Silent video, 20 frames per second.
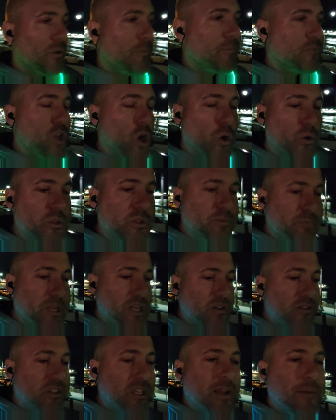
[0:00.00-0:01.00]
The nose
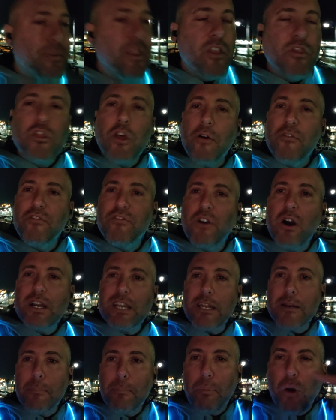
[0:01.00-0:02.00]
pierce, the
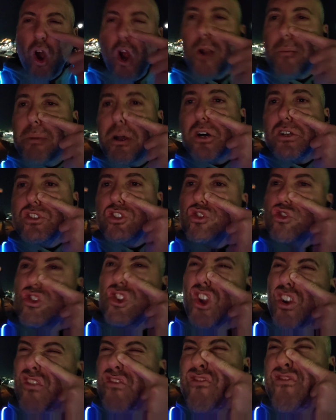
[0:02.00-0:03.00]
fucking barbells
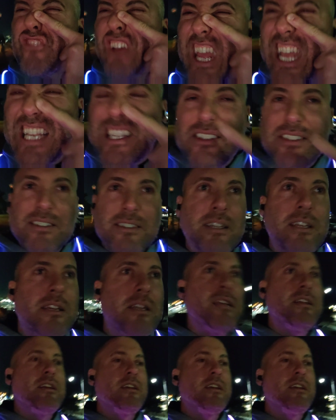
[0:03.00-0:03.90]
through their face.